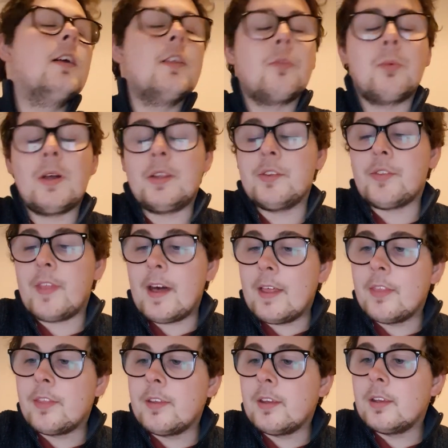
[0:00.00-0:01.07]
well as
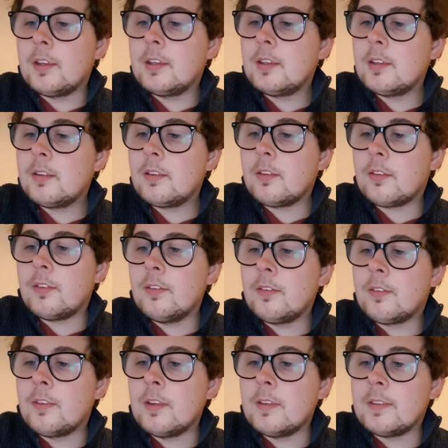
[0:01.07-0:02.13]
that, they
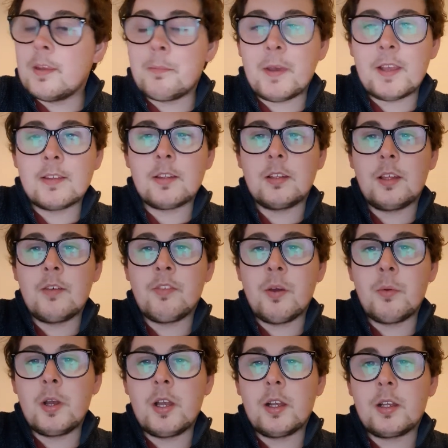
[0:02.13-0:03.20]
base a lot of their
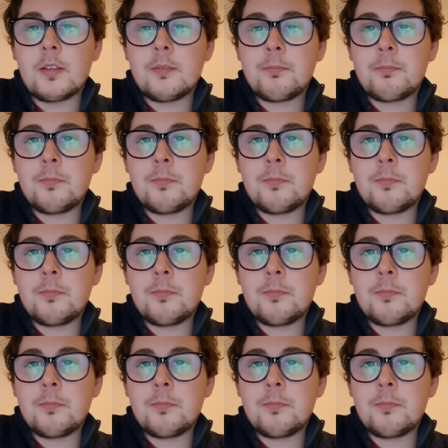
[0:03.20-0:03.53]
work